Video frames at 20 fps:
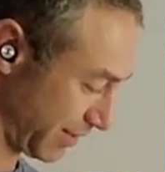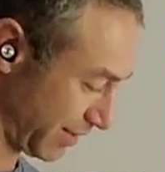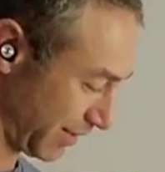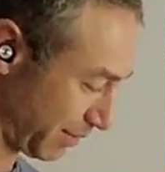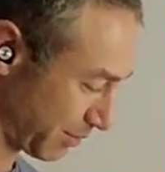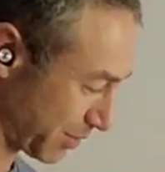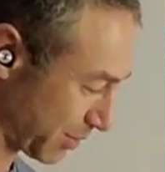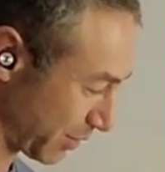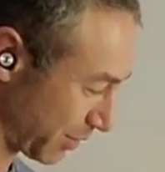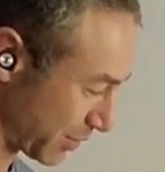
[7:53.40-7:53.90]

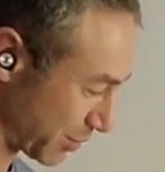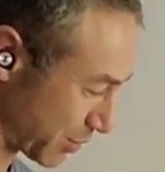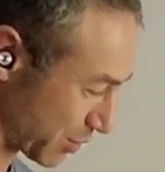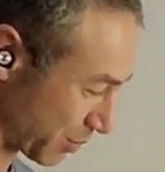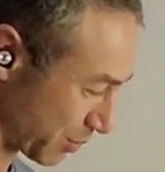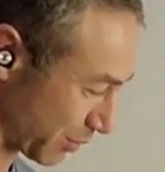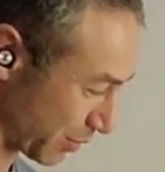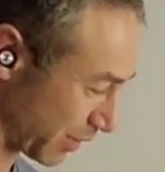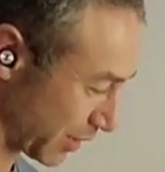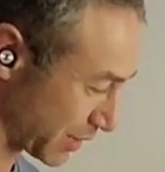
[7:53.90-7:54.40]
I'm quite
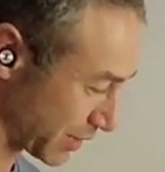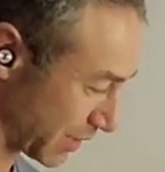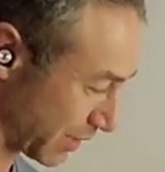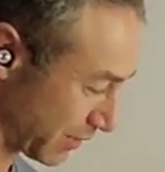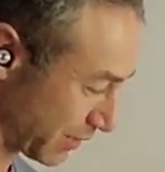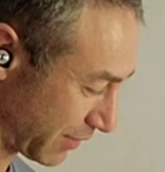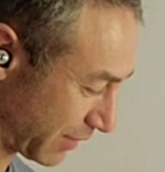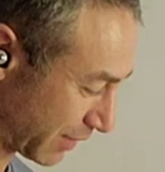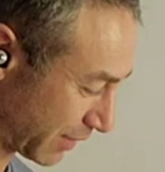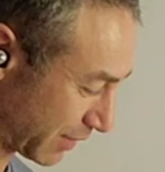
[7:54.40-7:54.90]
surprised. I
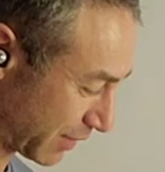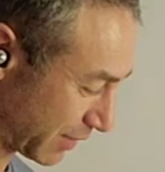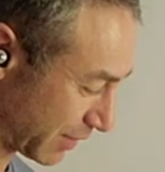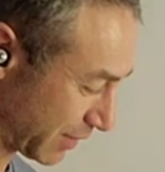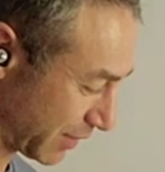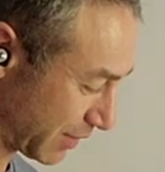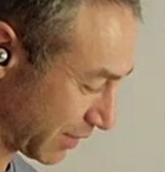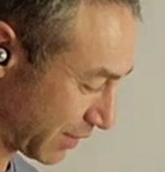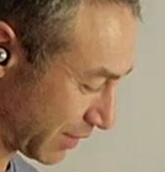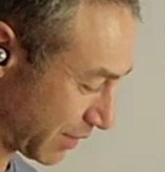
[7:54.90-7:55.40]
think
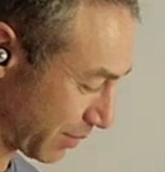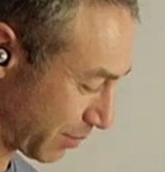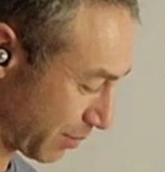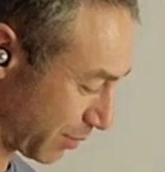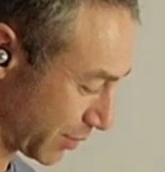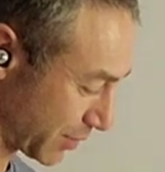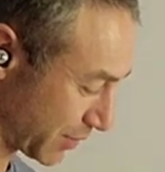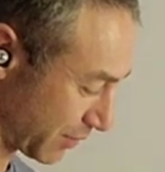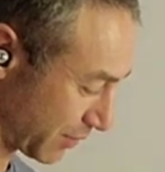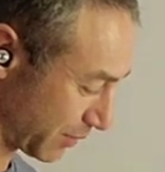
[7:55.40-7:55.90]

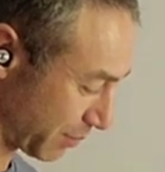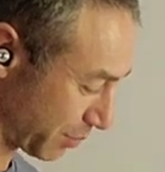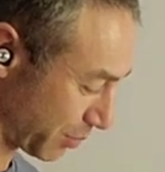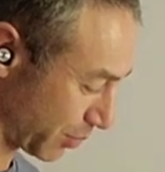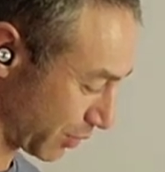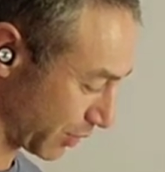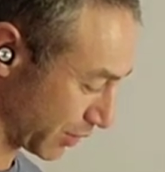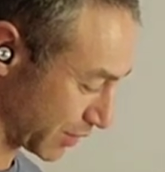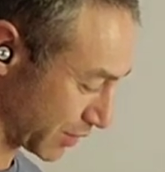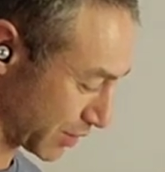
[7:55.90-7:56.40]
most of the
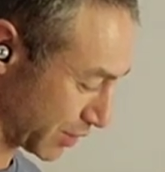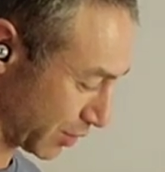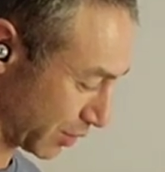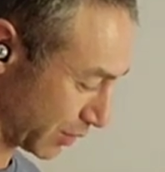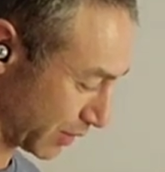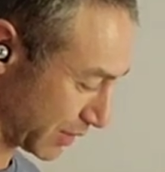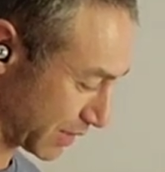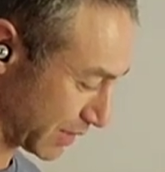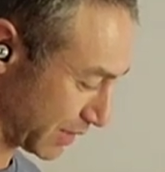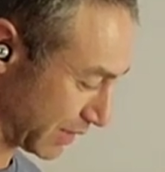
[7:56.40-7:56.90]
products
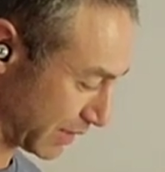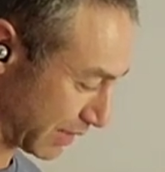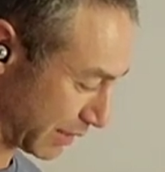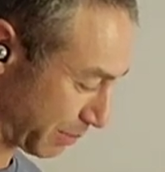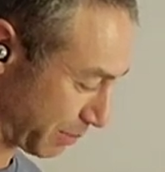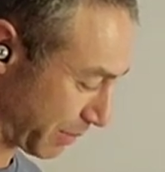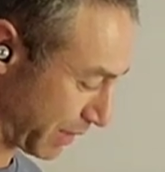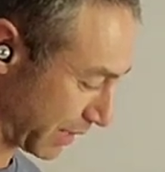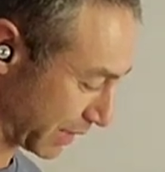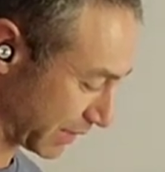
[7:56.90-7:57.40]
not as neatly
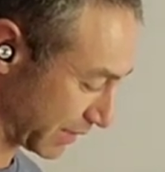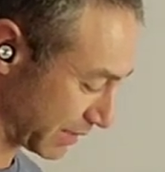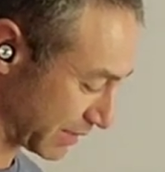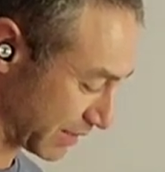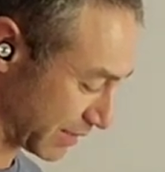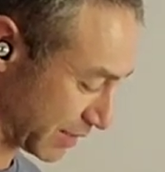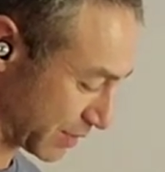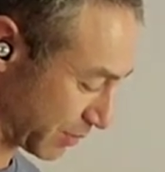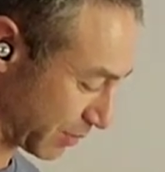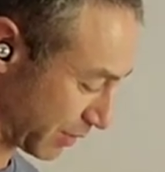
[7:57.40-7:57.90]
packed as
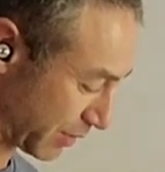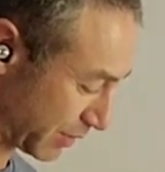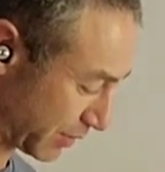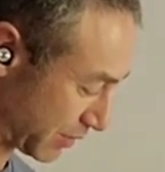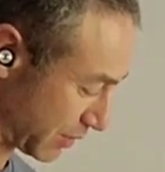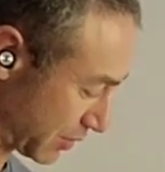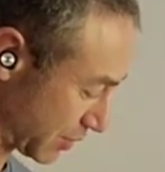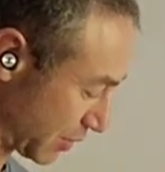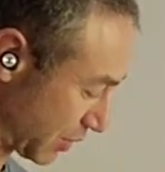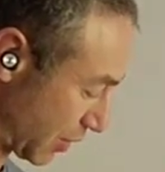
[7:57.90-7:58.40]
this one.
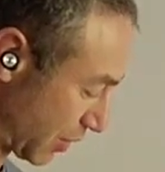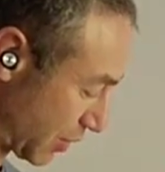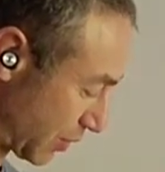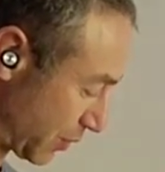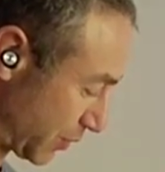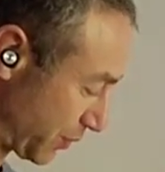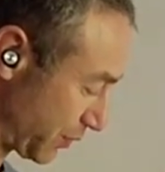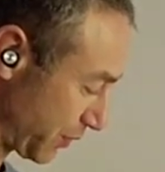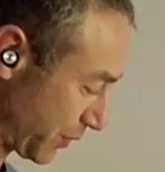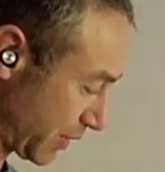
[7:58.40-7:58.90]

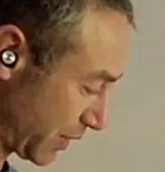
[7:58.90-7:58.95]
So,